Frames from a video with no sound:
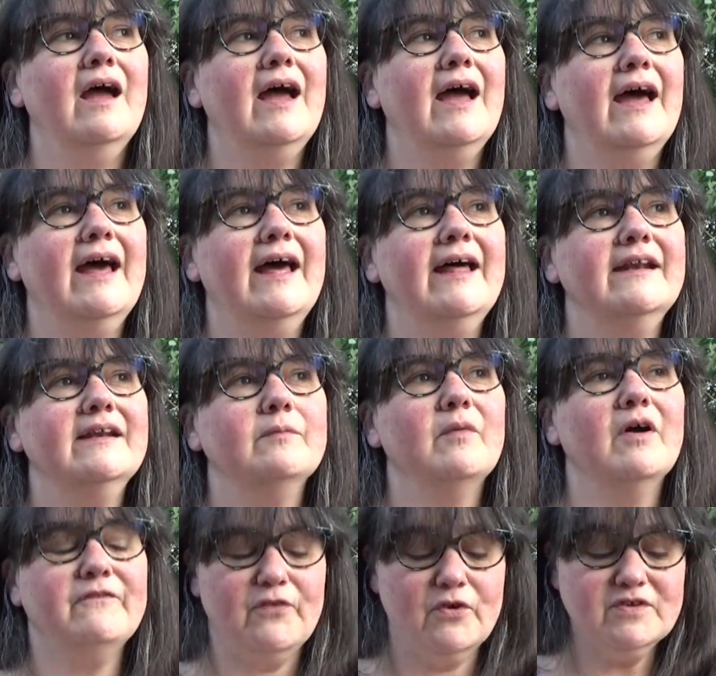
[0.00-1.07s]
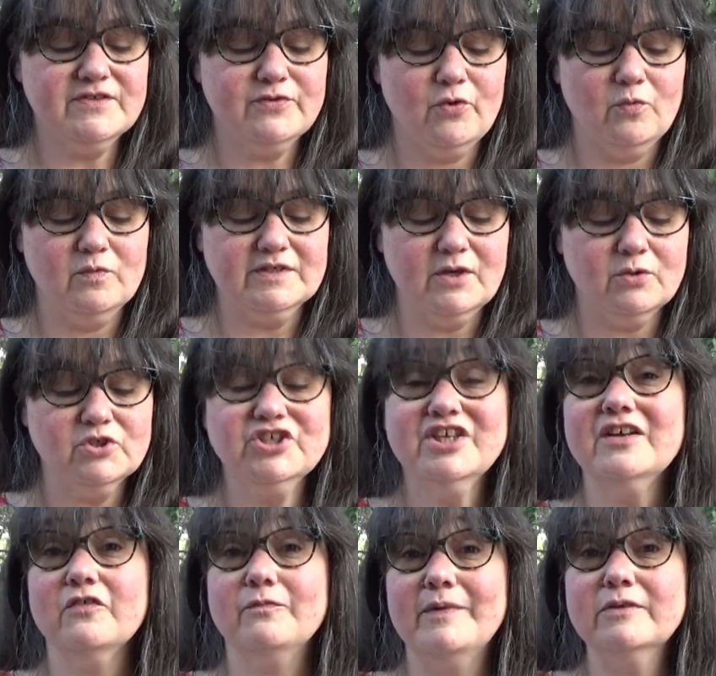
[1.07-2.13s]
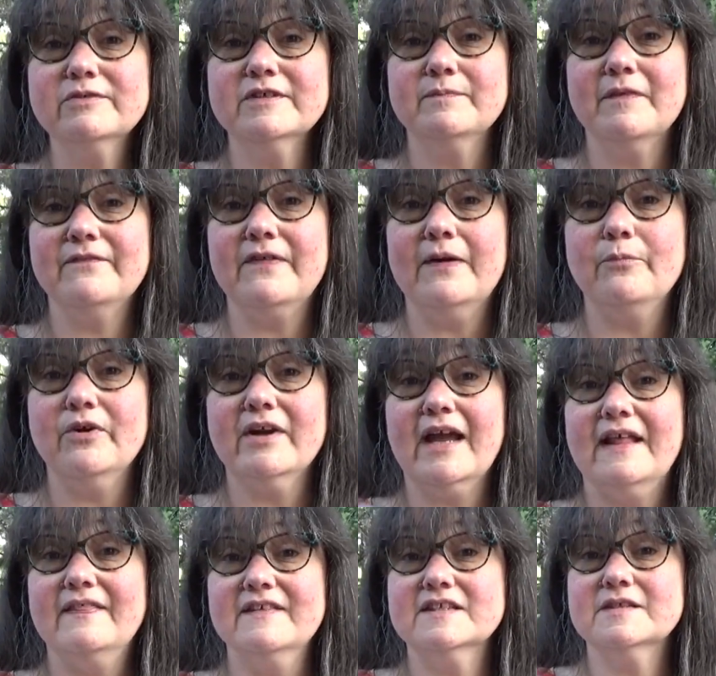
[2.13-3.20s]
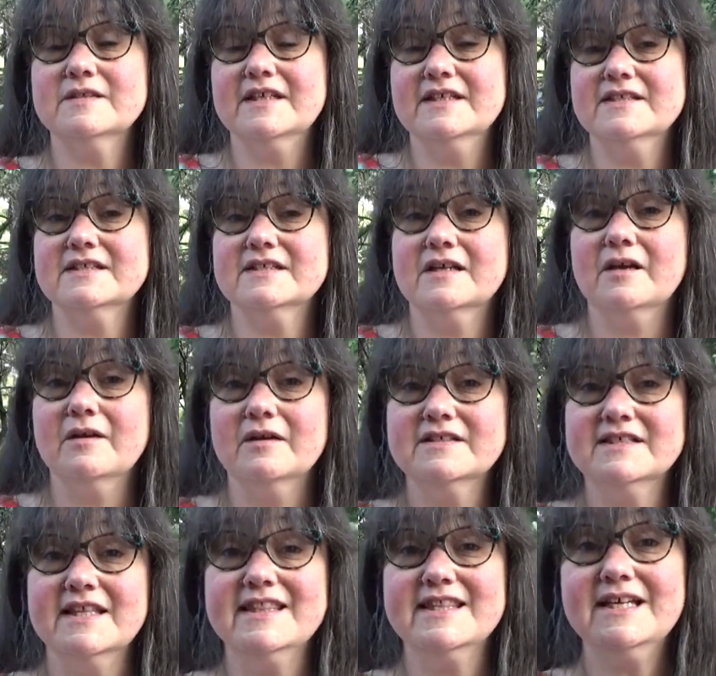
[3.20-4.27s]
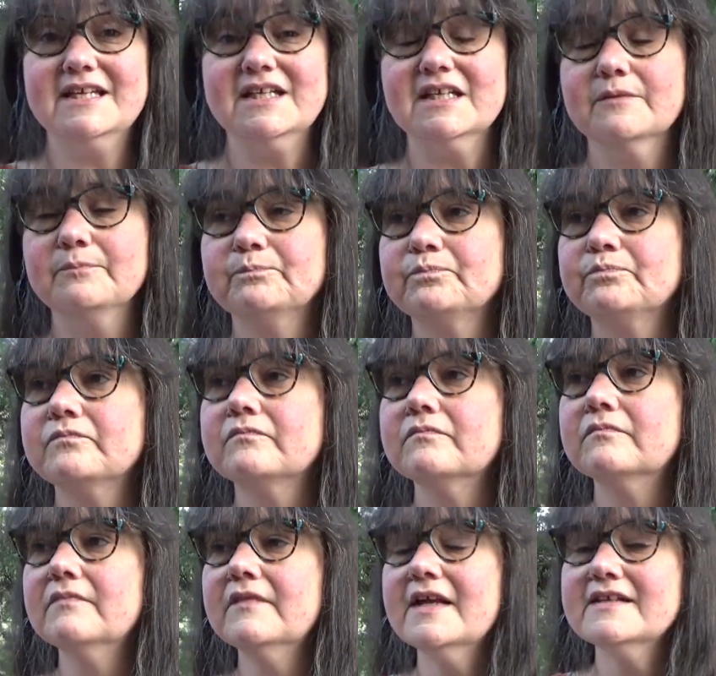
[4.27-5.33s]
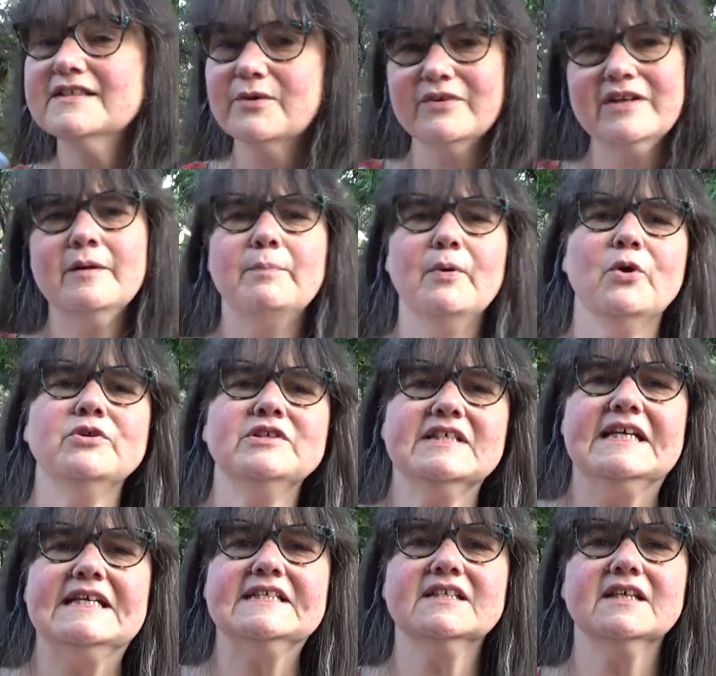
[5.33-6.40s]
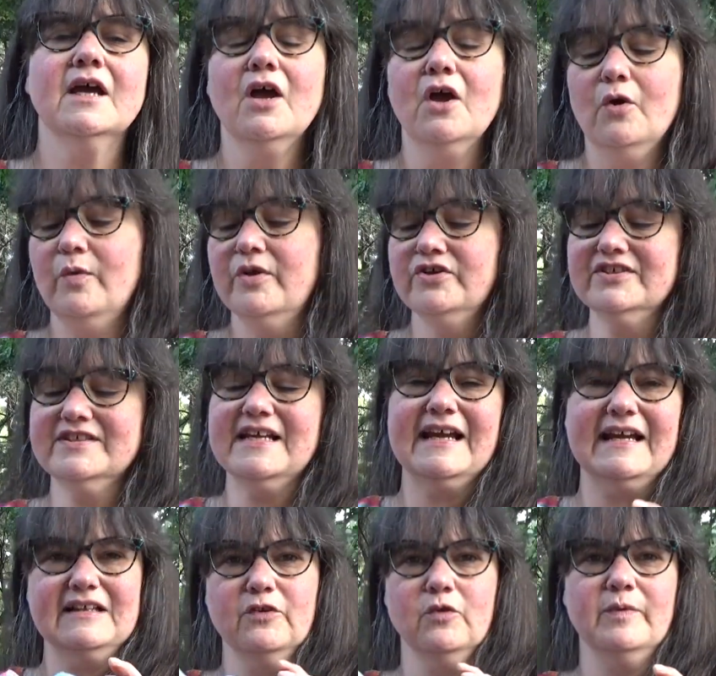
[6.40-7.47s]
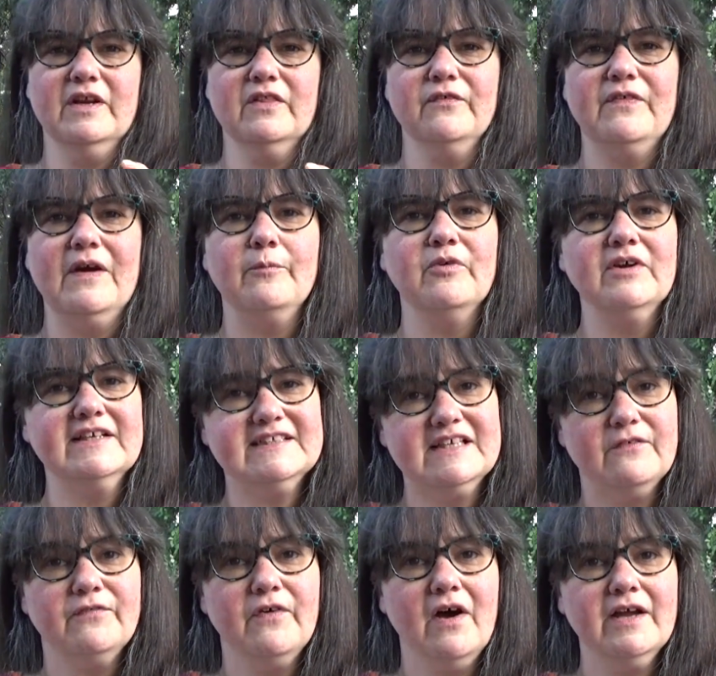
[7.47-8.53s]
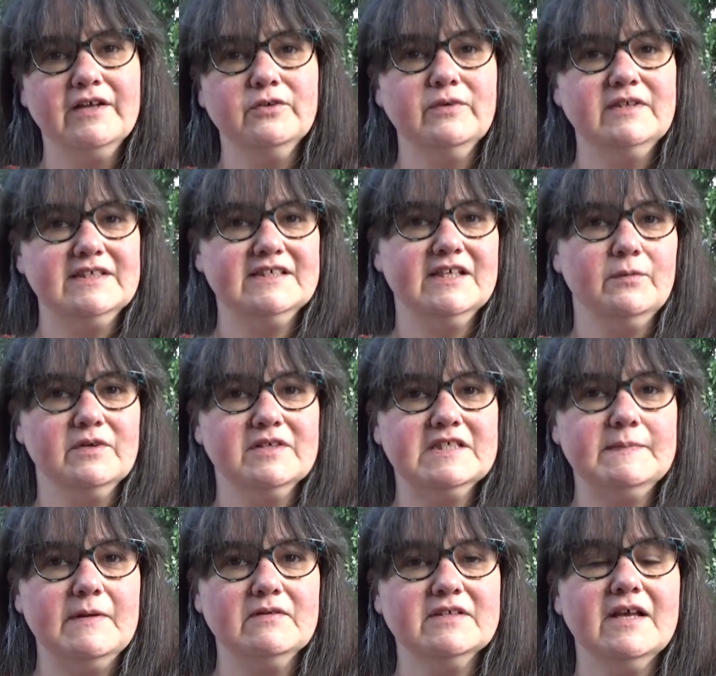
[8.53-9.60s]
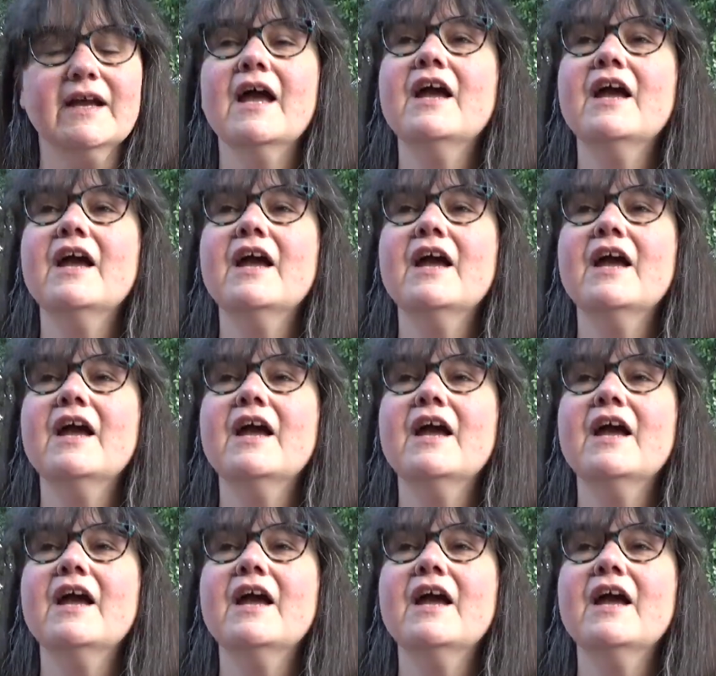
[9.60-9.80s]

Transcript: And my first thought was, oh shit, I've melted my fabric and this is synthetic. So I did a burn test where you just take a little bit of the fabric, set fire to it and see what it smells like.